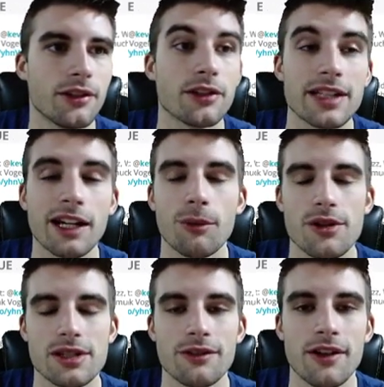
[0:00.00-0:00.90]
second
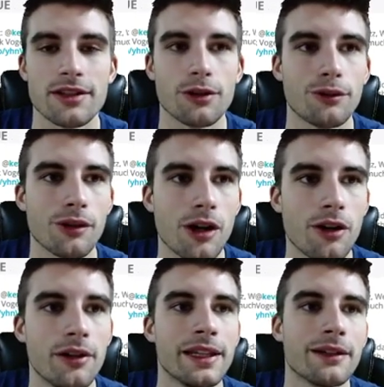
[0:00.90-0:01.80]
worst defense
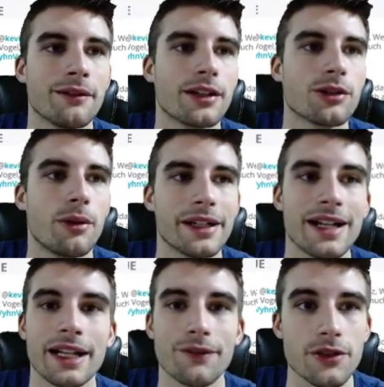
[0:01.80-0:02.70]
overall, and they rank
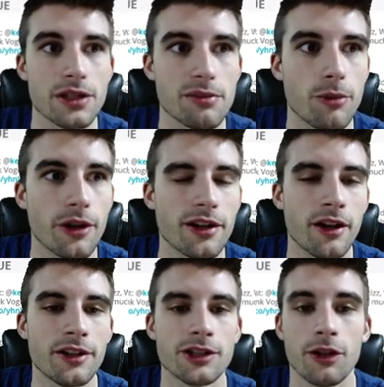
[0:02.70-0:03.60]
29th versus point
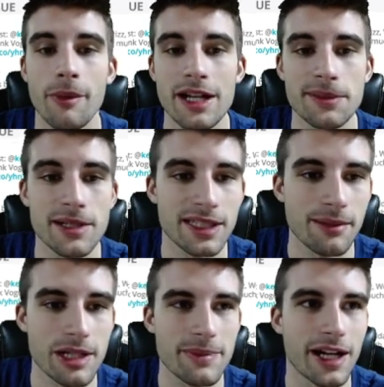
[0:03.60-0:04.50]
guard. So the matchup doesn't get
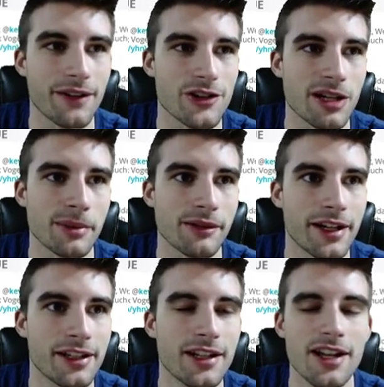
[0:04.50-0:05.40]
much better for Ja
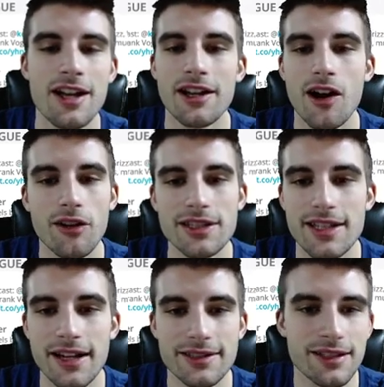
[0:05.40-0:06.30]
Morant. Colin
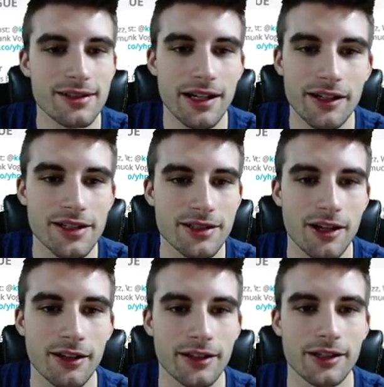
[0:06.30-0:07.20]
Sexton, Darius
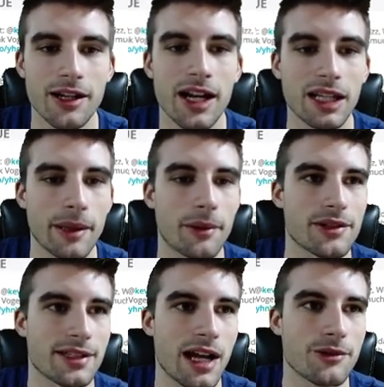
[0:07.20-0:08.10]
Garland are not going to be able to
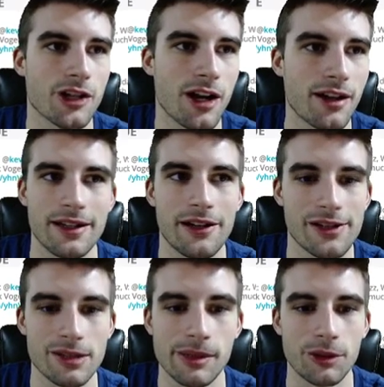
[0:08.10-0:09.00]
stop Ja here. He
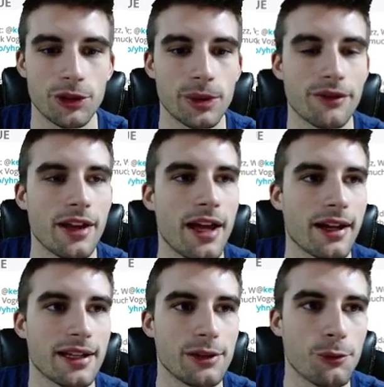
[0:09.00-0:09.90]
should be able to do whatever the
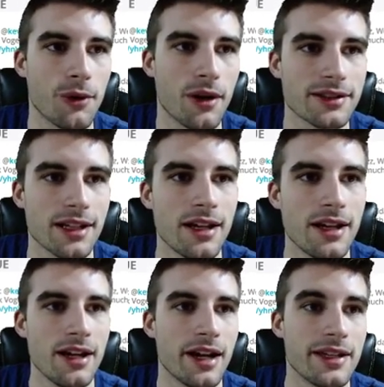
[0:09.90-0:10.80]
heck he wants.
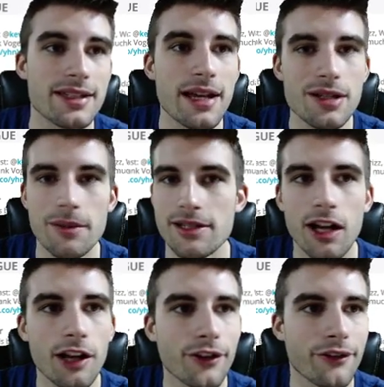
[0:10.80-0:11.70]
And this game should be
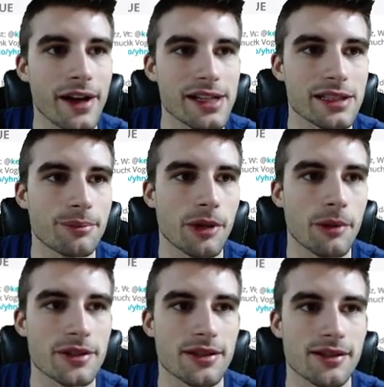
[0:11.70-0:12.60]
solid for fantasy
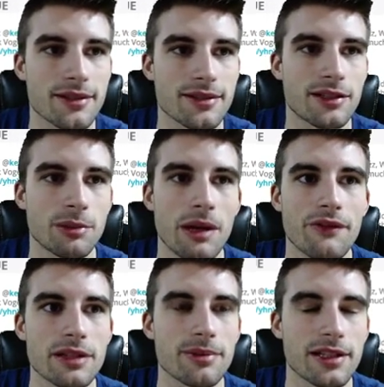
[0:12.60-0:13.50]
purposes, considering
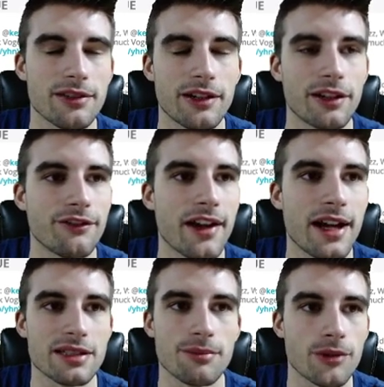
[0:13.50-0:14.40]
Memphis plays very
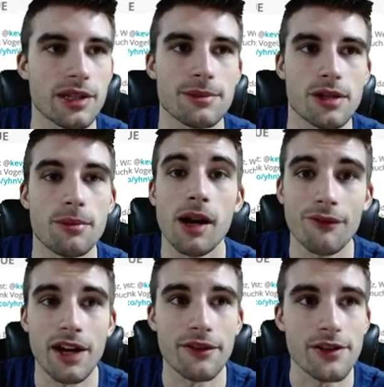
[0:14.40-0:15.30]
fast, and both teams are
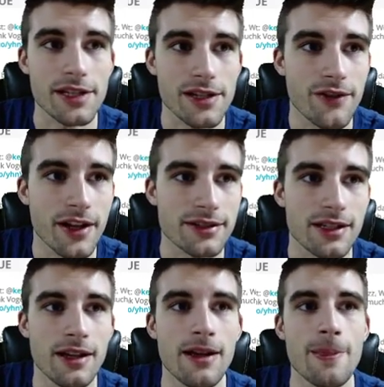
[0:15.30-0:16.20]
bottom 5 in defense.
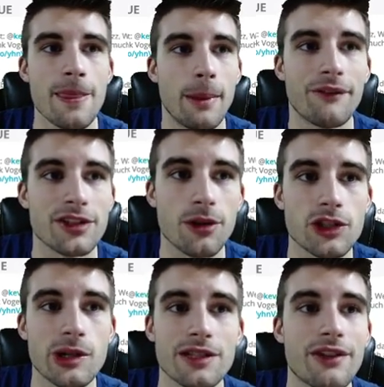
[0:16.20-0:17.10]
Memphis
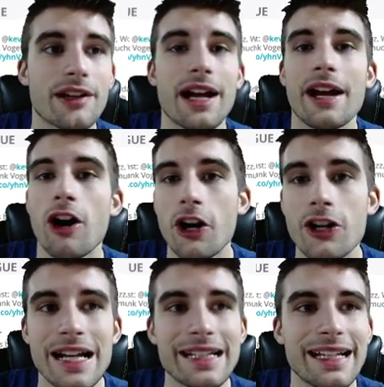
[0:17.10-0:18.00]
also has a very high
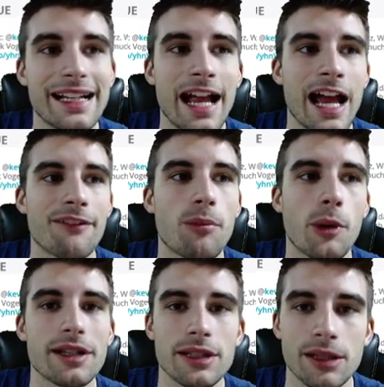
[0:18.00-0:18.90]
118.5
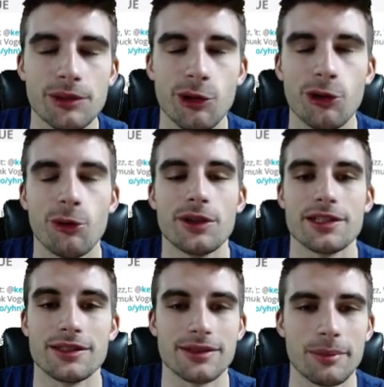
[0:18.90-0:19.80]
point team total, which
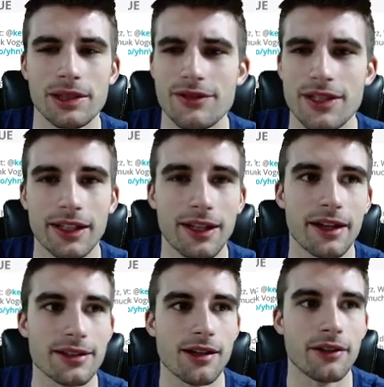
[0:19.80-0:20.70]
is, I believe, second
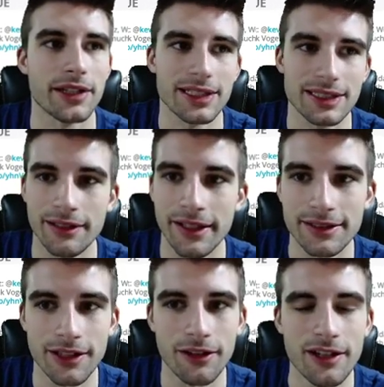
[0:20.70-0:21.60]
highest on the slate.
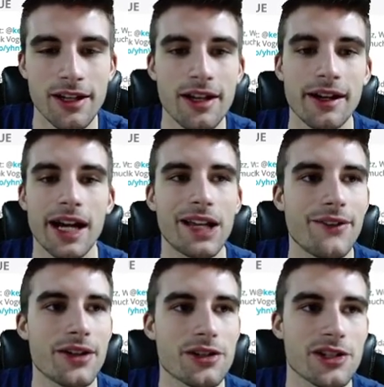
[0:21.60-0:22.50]
So, got to have
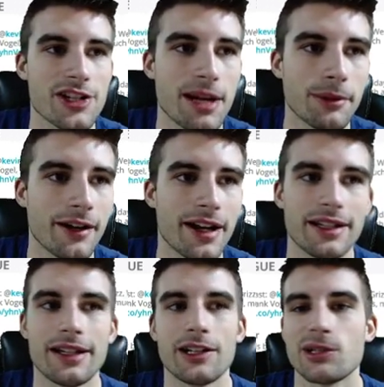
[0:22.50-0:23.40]
interest in John
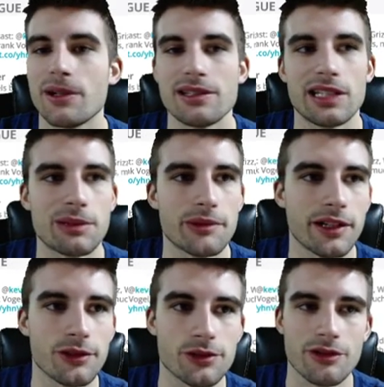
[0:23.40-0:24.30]
Morant here.
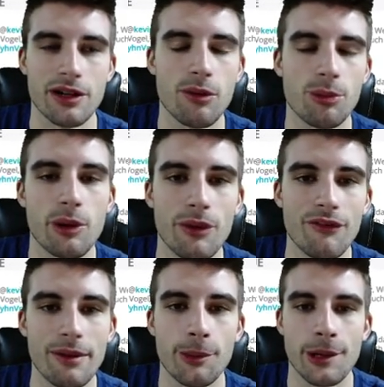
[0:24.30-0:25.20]
26% usage rate,
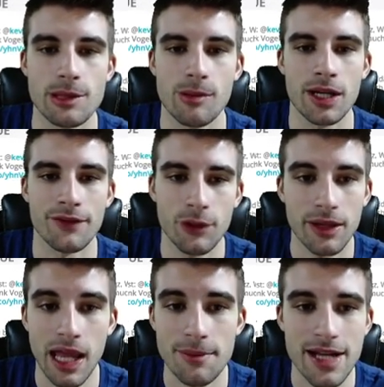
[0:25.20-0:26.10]
1.15 points per minute. If you want
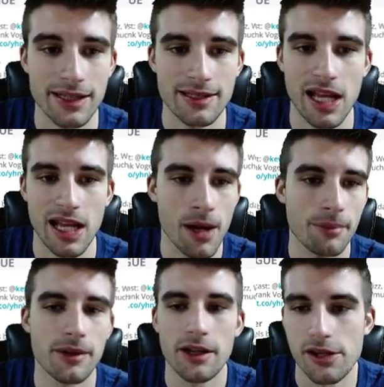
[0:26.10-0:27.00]
to game stack this game
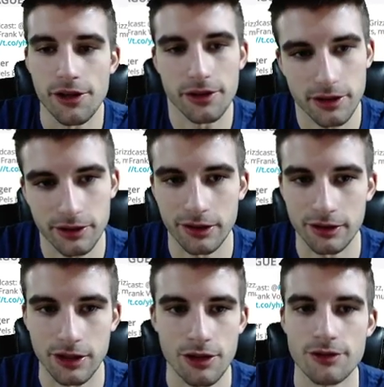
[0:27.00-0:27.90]
up, you could certainly
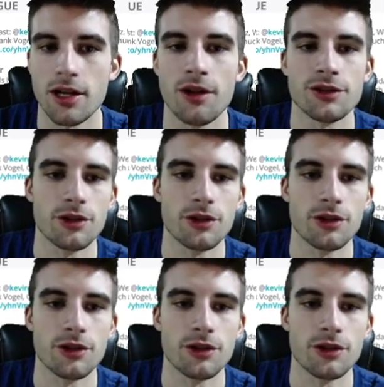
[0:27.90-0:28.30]
look to do so. So,